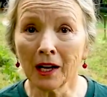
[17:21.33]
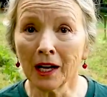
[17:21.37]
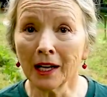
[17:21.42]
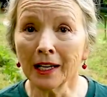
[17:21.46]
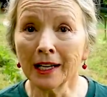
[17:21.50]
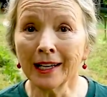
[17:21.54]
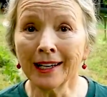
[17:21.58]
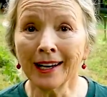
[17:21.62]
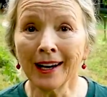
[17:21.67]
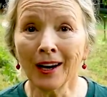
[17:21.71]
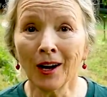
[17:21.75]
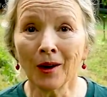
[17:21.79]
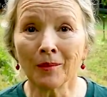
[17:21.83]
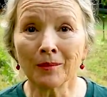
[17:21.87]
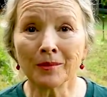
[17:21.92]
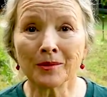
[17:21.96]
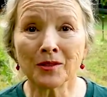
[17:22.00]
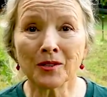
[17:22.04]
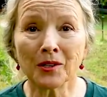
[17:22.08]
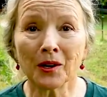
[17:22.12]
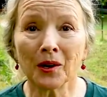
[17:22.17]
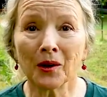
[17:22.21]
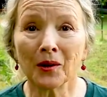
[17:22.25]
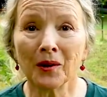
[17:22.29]
I need help,
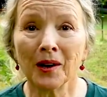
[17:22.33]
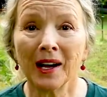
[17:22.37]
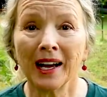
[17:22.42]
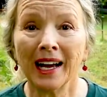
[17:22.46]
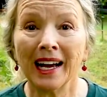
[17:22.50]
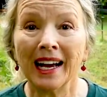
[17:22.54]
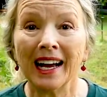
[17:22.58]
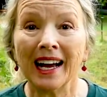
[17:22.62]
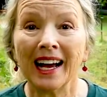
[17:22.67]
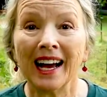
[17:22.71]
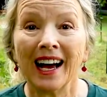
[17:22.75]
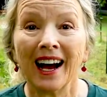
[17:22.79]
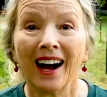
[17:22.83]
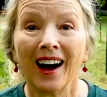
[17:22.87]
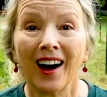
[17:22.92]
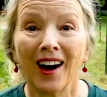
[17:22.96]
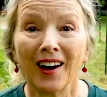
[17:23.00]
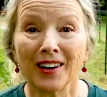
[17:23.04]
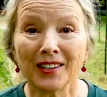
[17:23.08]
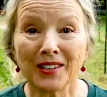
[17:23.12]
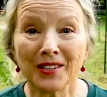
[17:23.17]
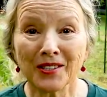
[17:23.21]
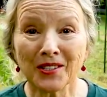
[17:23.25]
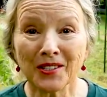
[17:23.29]
so
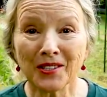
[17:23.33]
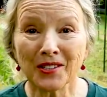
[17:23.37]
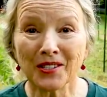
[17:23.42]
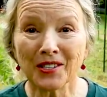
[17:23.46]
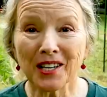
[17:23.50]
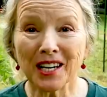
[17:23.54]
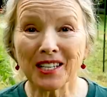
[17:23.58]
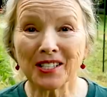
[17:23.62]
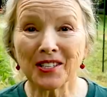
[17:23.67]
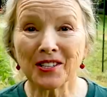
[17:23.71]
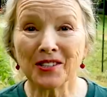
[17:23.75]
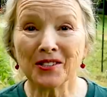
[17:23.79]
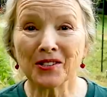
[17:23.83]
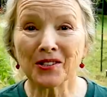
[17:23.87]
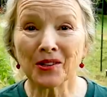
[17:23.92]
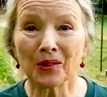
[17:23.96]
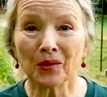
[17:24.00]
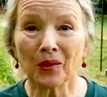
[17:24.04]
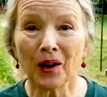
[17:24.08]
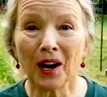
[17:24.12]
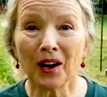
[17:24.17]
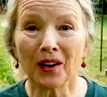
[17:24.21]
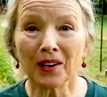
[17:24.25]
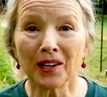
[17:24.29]
all your suggestions
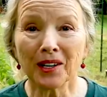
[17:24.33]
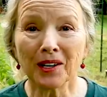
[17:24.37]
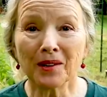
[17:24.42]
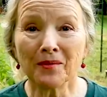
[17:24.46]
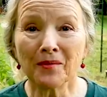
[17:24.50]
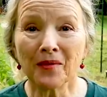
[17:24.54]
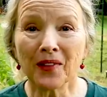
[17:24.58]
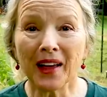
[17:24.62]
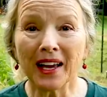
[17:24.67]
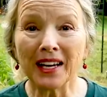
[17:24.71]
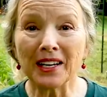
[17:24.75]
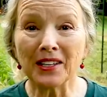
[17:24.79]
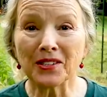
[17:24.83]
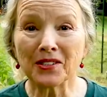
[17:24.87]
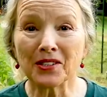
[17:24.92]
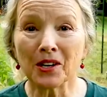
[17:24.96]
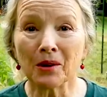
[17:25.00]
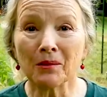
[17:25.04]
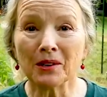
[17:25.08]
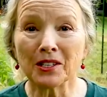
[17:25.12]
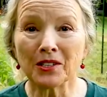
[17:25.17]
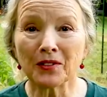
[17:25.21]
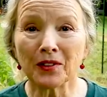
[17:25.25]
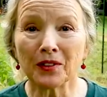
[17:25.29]
are welcome. Thank you
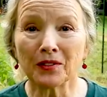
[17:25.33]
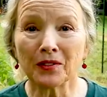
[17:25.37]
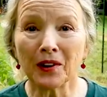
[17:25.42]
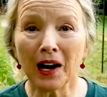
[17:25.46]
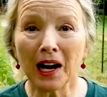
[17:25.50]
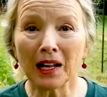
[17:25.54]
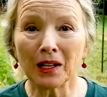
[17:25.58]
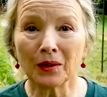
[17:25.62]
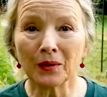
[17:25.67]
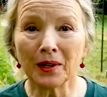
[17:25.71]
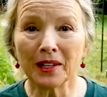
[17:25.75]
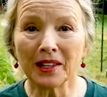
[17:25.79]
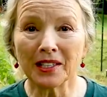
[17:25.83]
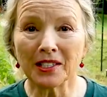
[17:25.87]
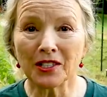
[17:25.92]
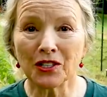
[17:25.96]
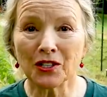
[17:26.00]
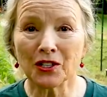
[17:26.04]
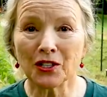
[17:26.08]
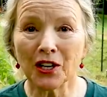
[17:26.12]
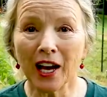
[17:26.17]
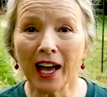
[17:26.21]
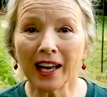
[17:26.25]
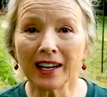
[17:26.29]
so much for following
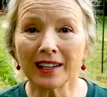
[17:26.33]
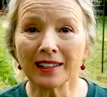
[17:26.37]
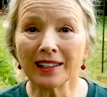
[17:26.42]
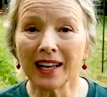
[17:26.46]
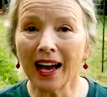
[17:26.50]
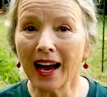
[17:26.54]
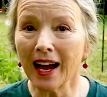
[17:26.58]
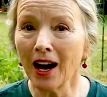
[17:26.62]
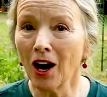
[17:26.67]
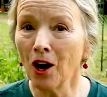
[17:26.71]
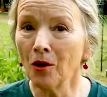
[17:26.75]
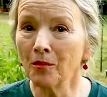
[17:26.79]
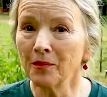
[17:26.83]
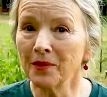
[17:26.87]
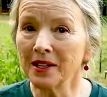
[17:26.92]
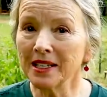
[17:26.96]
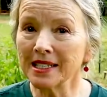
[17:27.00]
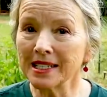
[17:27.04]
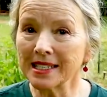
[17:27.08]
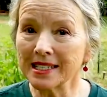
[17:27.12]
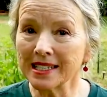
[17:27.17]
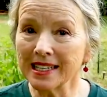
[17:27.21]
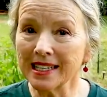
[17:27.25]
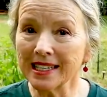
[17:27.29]
this channel. I hope
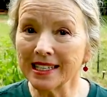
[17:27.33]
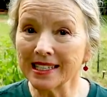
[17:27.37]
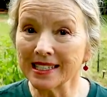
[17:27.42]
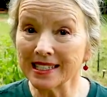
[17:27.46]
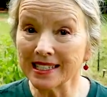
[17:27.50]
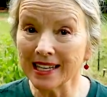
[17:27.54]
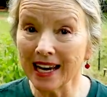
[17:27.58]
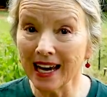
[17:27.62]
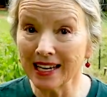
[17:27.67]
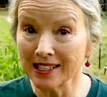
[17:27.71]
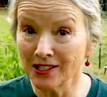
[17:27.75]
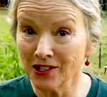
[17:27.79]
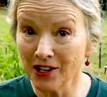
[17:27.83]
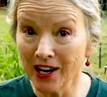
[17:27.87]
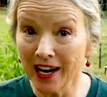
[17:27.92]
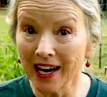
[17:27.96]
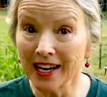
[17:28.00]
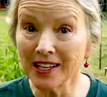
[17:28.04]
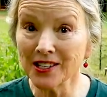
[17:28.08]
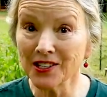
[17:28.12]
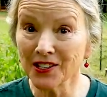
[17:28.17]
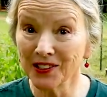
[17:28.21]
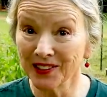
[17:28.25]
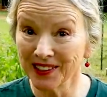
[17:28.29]
this is
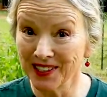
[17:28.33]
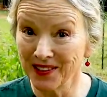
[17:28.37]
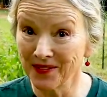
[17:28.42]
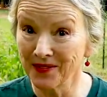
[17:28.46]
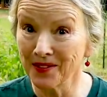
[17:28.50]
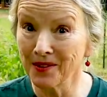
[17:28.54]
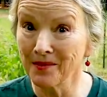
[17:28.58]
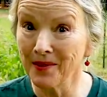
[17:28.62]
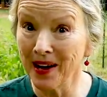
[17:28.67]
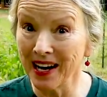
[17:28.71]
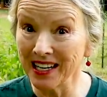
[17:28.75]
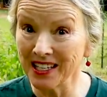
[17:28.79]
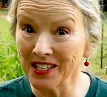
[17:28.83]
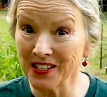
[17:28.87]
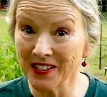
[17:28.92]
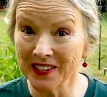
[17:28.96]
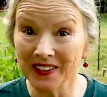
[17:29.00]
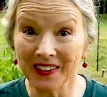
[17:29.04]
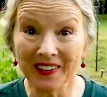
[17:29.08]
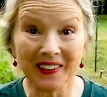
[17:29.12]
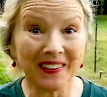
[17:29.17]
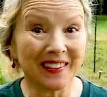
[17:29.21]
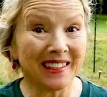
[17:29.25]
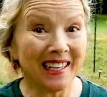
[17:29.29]
educational,
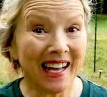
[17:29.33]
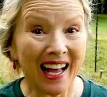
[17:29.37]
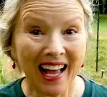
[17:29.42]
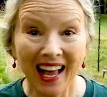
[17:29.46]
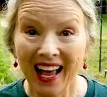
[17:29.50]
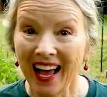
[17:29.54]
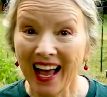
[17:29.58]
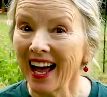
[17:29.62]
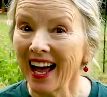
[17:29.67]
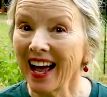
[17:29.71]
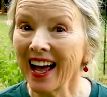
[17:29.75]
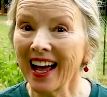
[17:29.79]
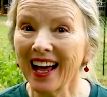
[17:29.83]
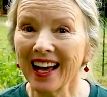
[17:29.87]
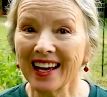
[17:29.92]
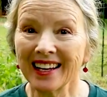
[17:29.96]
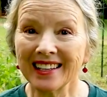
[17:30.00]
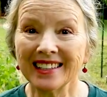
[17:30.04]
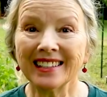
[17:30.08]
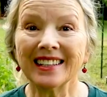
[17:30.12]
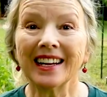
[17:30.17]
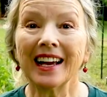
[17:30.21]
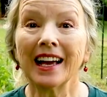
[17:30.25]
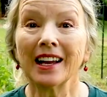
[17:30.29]
informational,
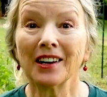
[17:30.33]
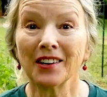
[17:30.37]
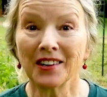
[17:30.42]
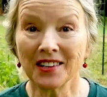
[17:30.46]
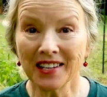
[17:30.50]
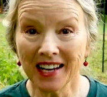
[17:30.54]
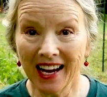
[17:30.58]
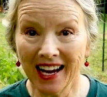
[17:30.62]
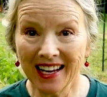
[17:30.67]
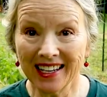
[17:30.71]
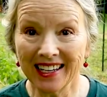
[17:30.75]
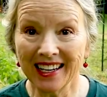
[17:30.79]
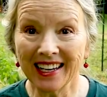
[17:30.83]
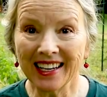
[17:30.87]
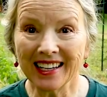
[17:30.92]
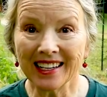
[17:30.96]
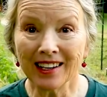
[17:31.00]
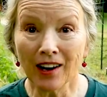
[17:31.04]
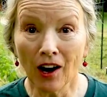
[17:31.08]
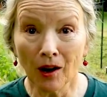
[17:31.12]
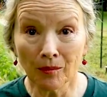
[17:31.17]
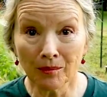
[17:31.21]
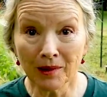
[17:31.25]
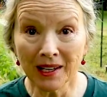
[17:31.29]
and
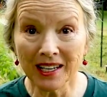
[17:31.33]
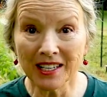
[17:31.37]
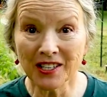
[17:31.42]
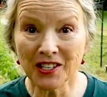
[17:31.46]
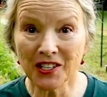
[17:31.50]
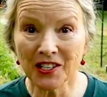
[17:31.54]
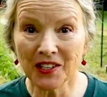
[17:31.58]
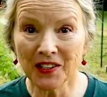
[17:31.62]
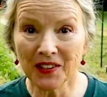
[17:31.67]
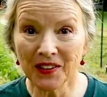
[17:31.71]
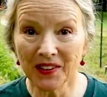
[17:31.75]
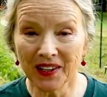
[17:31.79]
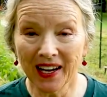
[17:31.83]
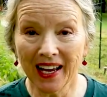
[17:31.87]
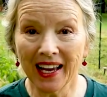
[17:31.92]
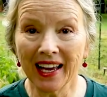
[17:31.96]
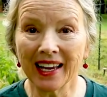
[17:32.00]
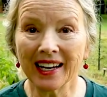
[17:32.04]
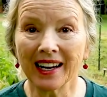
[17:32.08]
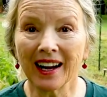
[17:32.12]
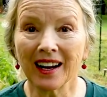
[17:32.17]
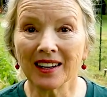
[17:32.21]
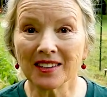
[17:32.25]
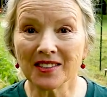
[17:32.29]
entertaining. God bless you,
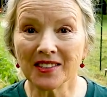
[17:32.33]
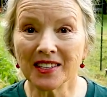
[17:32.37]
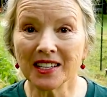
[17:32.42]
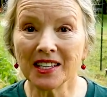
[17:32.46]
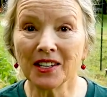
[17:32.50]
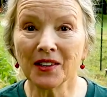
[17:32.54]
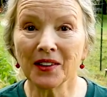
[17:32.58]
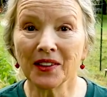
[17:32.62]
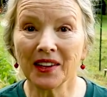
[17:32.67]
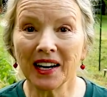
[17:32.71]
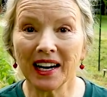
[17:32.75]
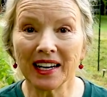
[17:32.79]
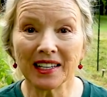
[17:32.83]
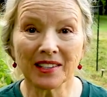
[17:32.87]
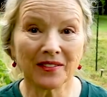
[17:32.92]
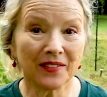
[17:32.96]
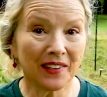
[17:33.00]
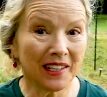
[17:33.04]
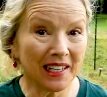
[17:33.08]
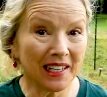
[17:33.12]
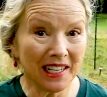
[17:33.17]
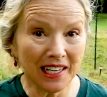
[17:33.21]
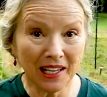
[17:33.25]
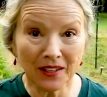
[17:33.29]
and I'll see you in the next
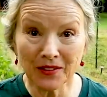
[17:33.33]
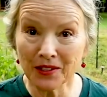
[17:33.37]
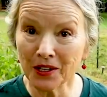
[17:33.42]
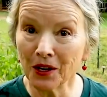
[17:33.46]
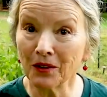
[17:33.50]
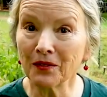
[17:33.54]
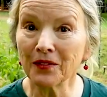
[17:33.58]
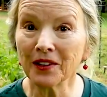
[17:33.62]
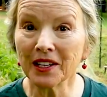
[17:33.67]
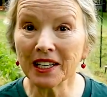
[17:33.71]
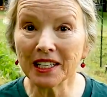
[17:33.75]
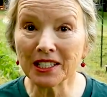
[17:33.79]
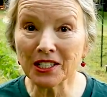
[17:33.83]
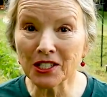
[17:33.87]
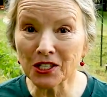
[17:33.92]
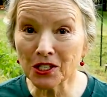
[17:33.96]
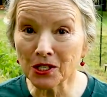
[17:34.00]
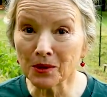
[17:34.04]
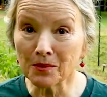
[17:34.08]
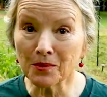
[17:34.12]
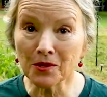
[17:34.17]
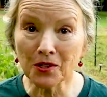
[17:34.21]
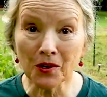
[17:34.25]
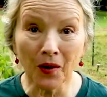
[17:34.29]
video. Don't forget to
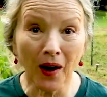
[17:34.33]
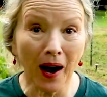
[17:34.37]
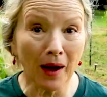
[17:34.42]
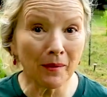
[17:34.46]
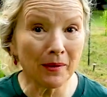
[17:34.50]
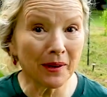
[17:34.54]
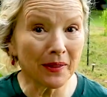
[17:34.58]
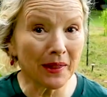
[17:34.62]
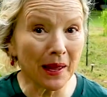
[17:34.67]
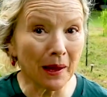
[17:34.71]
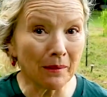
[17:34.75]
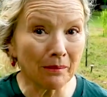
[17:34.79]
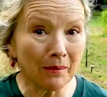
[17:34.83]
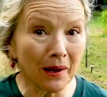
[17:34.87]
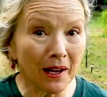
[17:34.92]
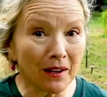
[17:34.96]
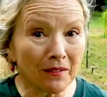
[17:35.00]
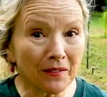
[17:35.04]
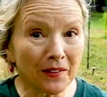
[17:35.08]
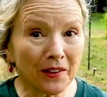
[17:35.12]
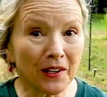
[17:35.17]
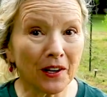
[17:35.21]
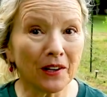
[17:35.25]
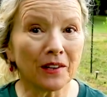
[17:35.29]
subscribe, hit that
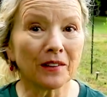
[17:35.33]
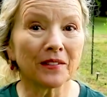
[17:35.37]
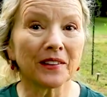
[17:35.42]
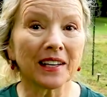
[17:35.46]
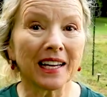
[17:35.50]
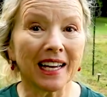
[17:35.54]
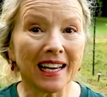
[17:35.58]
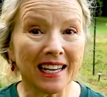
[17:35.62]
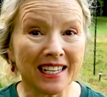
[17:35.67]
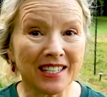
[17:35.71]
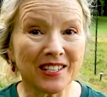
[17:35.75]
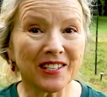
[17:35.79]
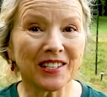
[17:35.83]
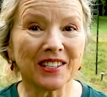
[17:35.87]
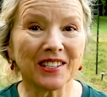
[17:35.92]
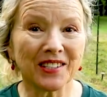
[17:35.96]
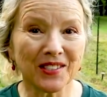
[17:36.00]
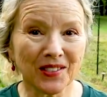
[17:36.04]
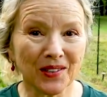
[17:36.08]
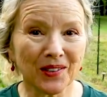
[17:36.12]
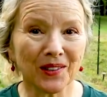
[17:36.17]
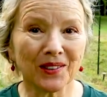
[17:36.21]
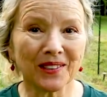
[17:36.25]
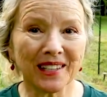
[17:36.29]
bell for
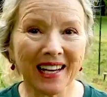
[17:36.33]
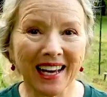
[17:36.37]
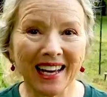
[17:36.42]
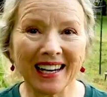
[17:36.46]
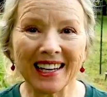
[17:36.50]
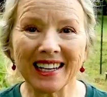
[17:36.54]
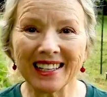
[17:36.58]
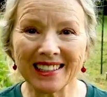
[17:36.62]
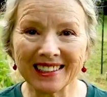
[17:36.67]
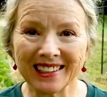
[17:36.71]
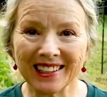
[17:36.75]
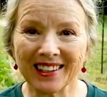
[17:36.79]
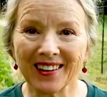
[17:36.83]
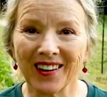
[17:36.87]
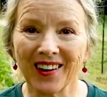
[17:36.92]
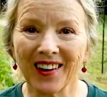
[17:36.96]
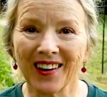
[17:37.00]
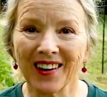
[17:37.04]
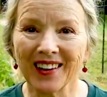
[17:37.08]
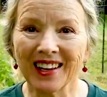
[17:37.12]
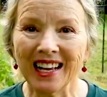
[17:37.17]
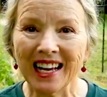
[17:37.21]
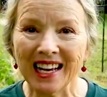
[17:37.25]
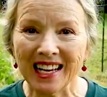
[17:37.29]
notifications, scroll down and click
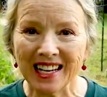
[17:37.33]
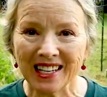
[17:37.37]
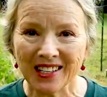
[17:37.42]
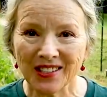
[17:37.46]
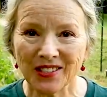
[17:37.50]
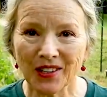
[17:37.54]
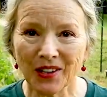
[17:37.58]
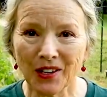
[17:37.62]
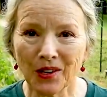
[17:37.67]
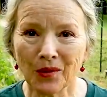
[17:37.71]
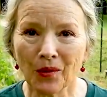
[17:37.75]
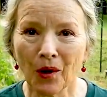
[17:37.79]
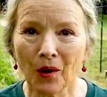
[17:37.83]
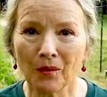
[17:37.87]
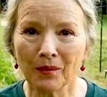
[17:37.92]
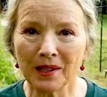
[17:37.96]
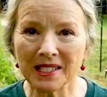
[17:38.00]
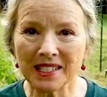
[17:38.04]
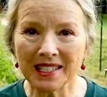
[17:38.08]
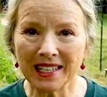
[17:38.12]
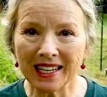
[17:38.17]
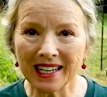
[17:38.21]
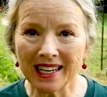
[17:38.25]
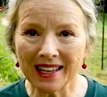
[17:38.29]
all so you won't
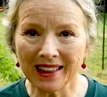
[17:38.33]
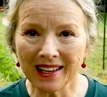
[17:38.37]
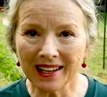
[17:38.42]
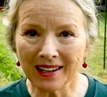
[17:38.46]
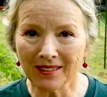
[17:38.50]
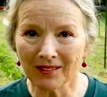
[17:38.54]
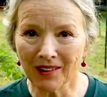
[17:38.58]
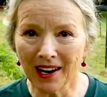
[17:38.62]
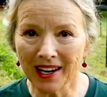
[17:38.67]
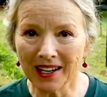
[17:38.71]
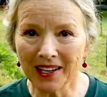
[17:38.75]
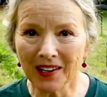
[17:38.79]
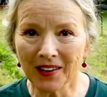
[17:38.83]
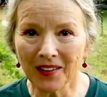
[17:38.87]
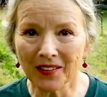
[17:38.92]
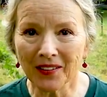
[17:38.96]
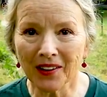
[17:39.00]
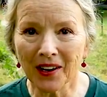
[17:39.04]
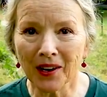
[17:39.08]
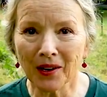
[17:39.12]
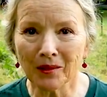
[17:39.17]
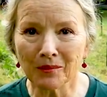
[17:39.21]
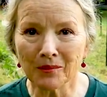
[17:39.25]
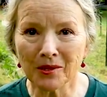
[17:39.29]
miss anything right here on
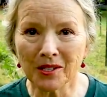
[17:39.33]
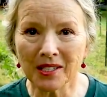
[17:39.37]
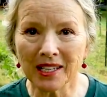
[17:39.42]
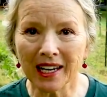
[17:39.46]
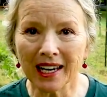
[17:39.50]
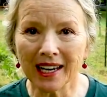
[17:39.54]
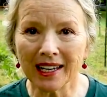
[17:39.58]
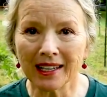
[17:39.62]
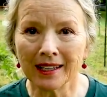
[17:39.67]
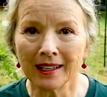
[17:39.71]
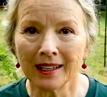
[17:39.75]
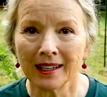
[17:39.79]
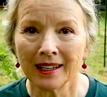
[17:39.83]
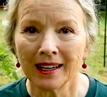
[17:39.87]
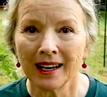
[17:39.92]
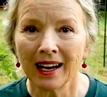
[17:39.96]
the homestead.